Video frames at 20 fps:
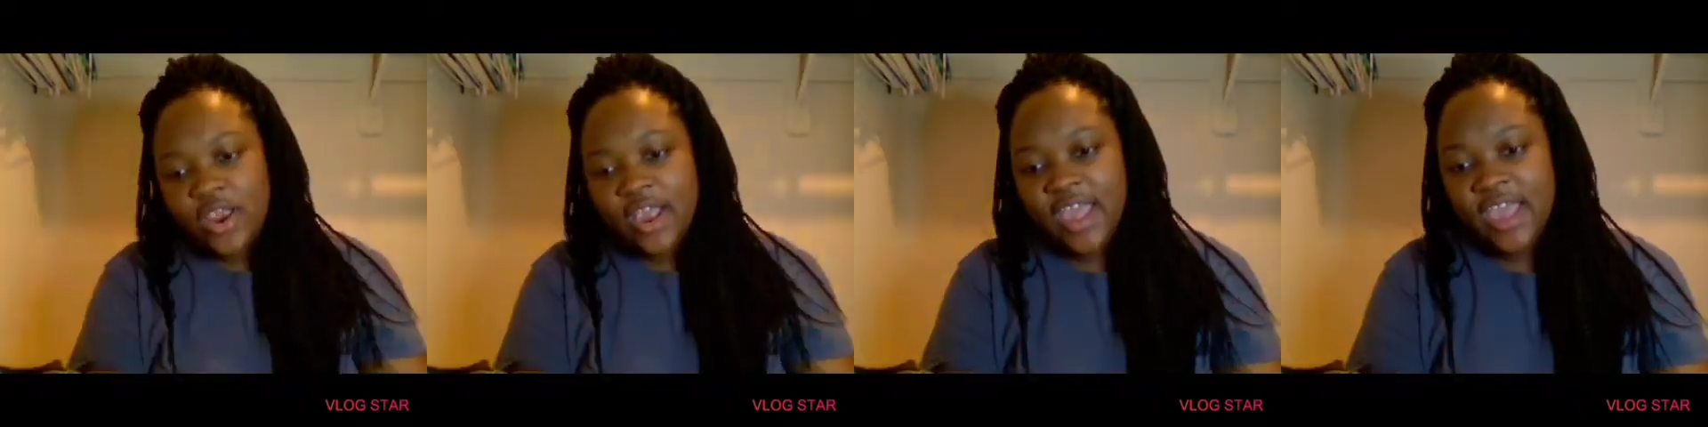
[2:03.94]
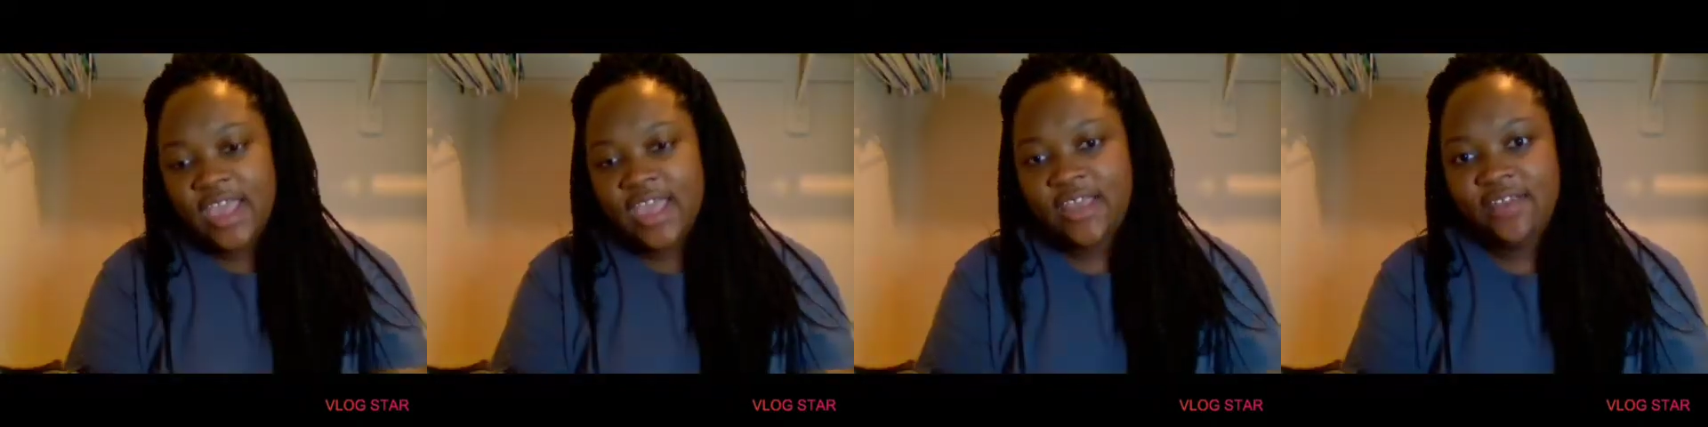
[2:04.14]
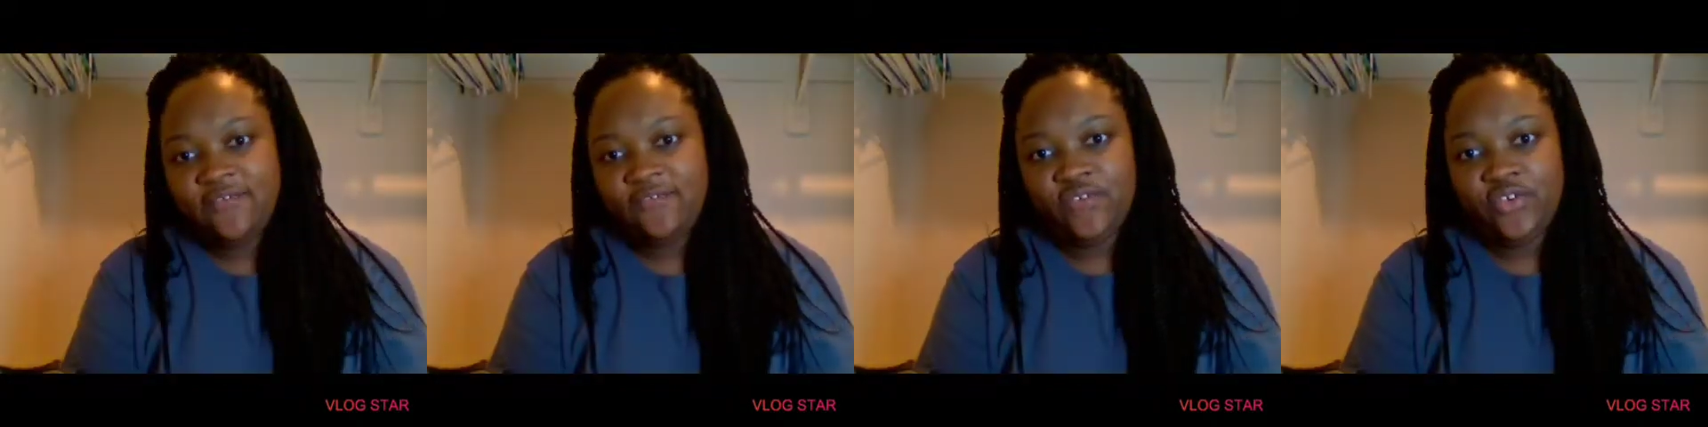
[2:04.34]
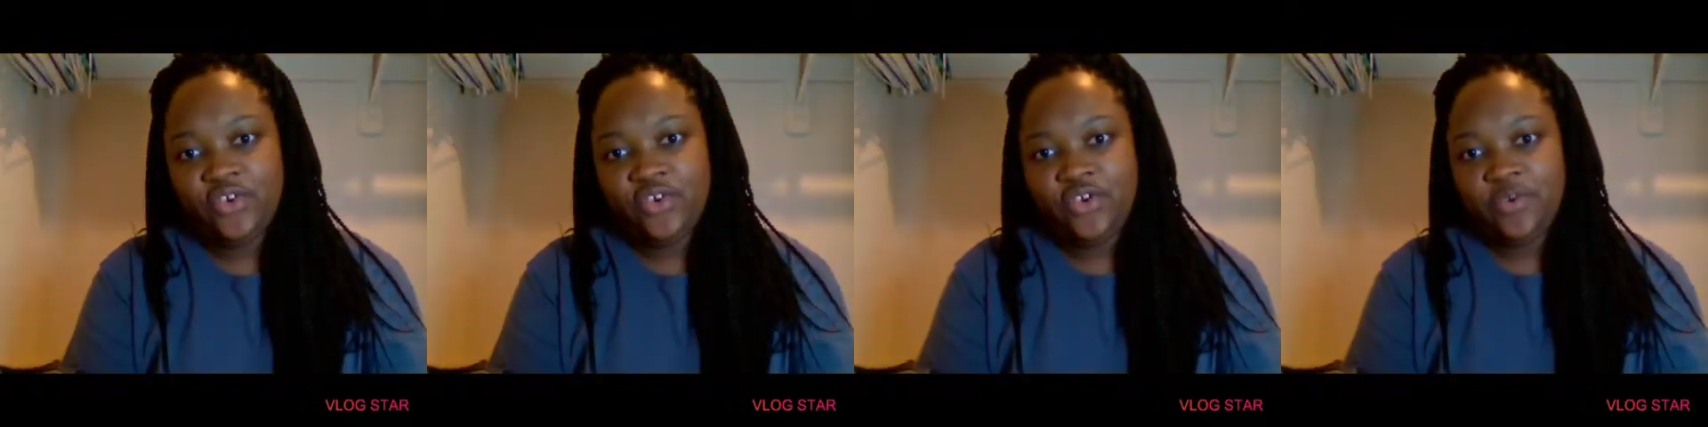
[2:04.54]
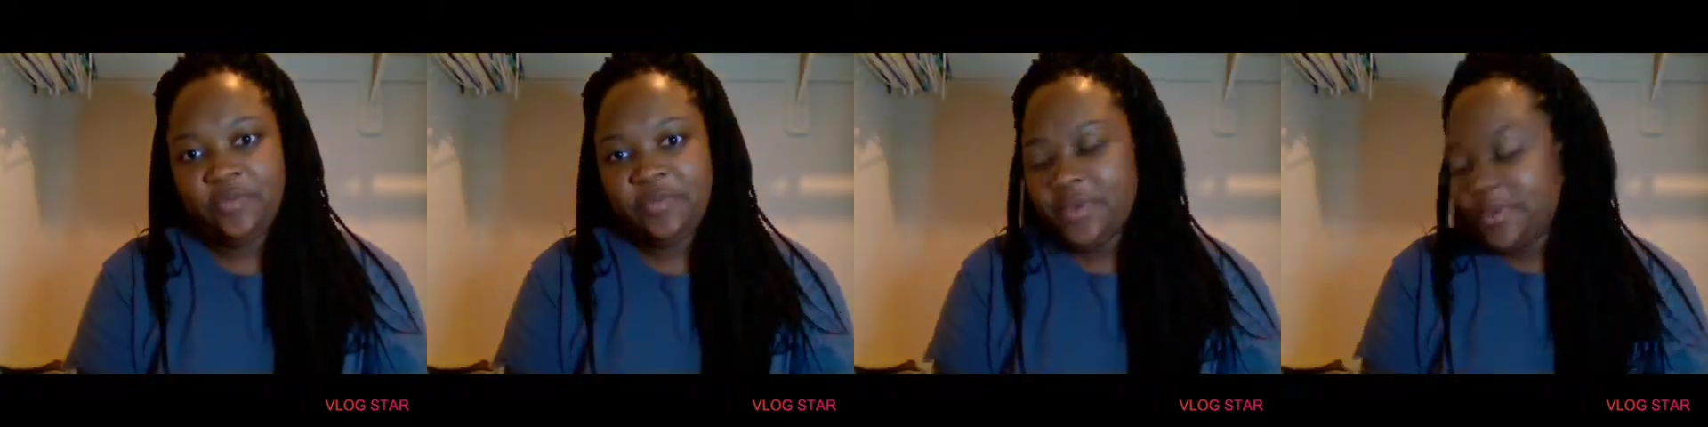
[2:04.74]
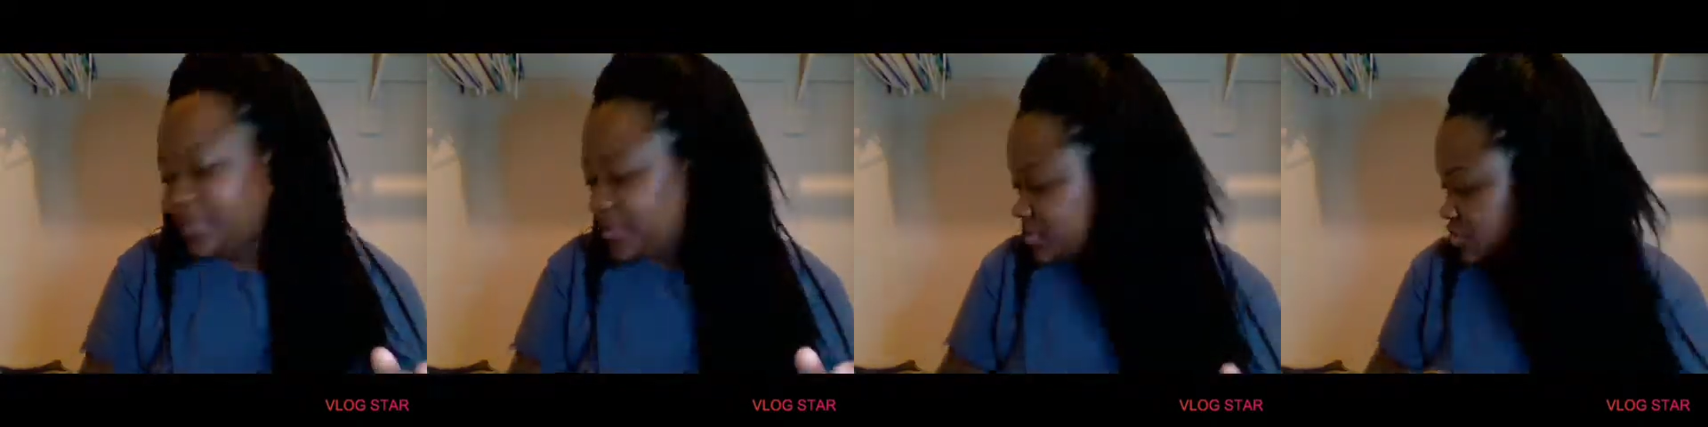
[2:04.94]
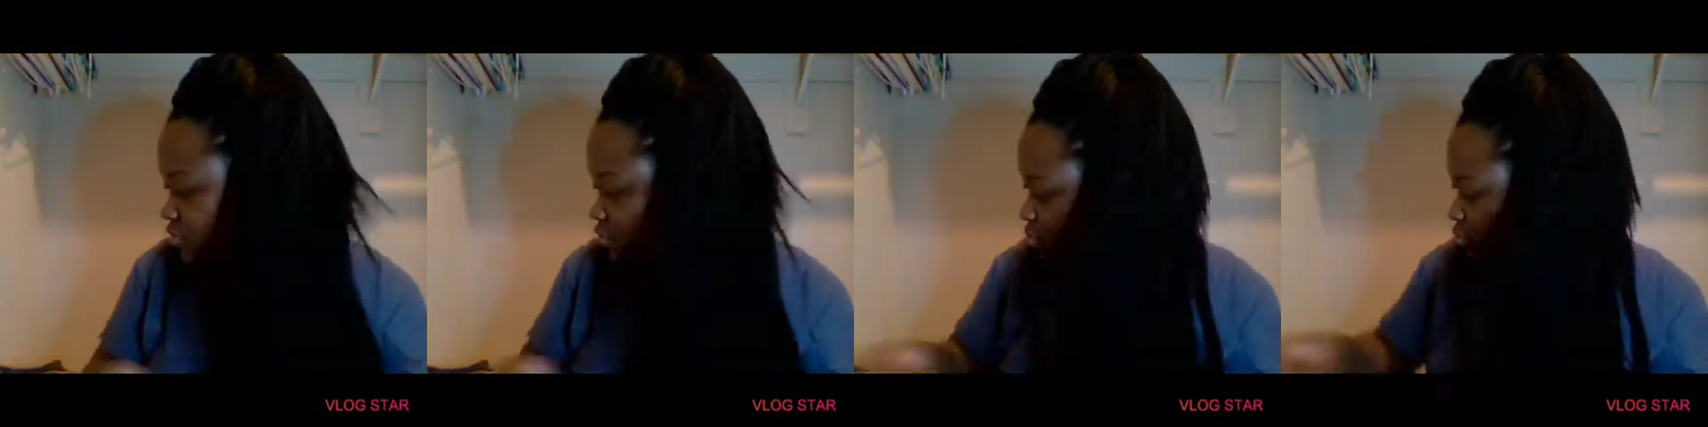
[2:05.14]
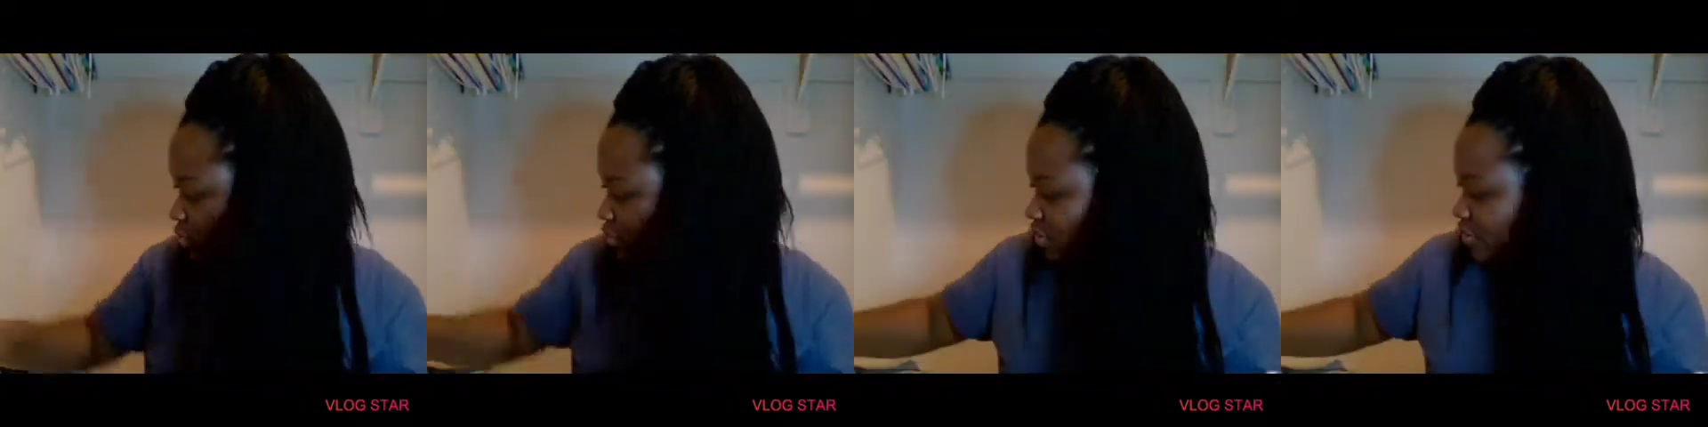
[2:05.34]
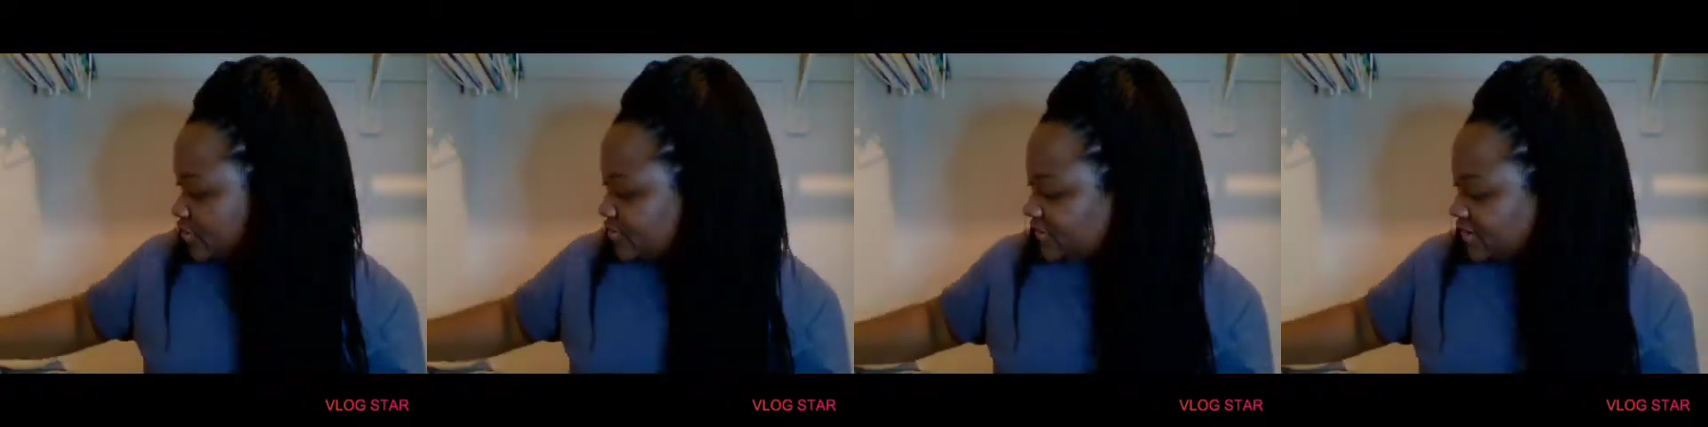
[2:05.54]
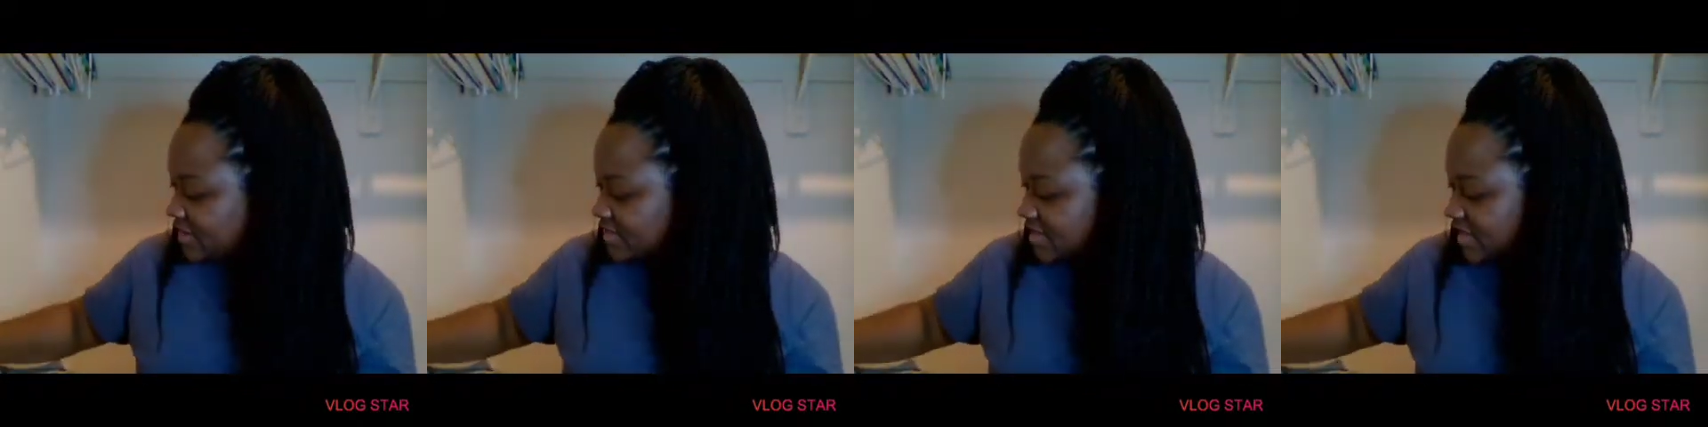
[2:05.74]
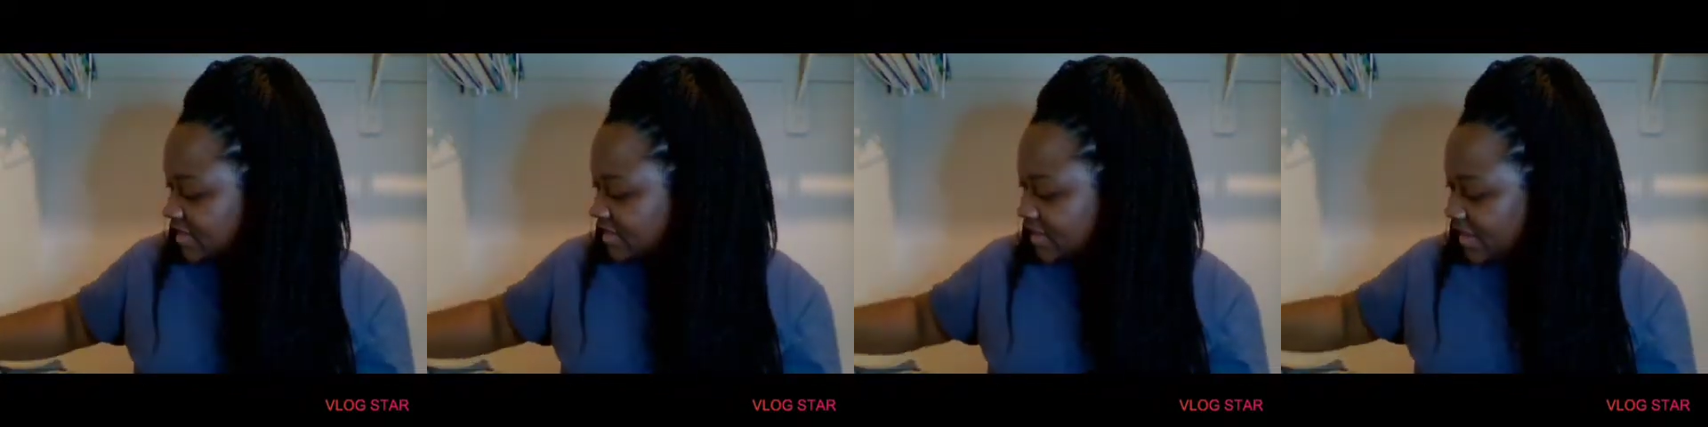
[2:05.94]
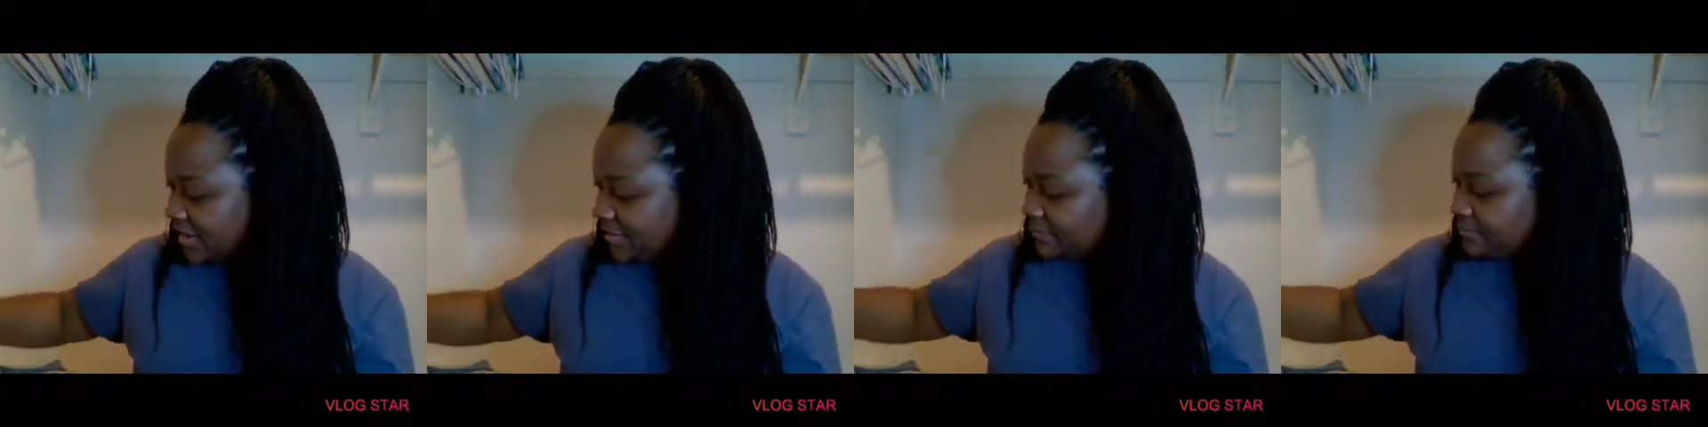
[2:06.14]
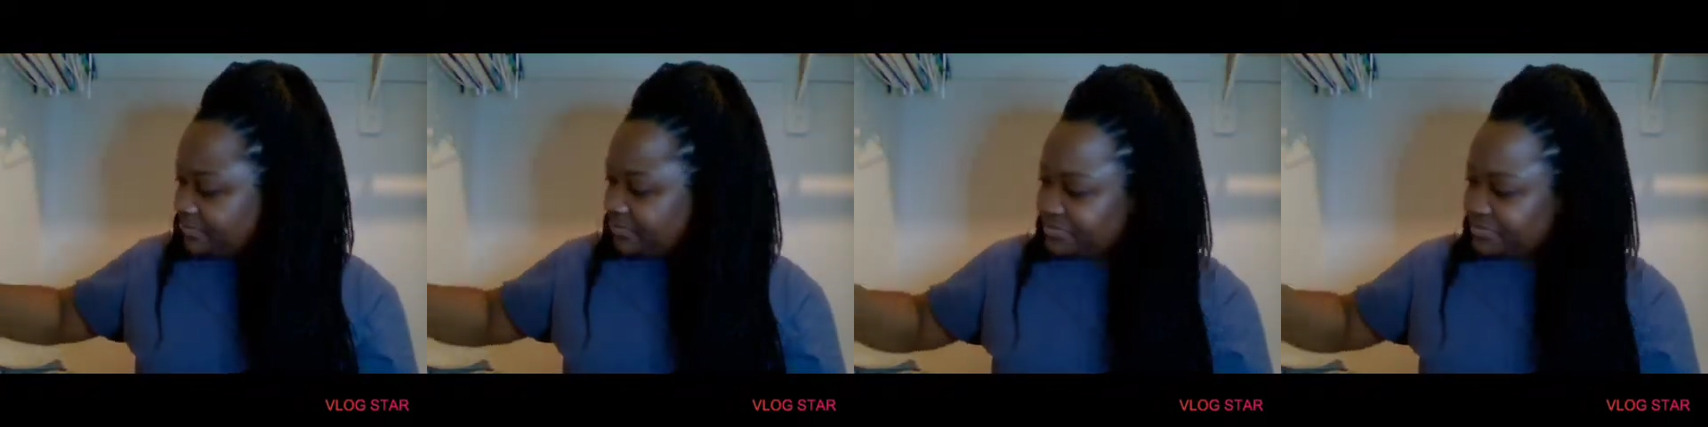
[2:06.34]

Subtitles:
and for your people to order, things like that.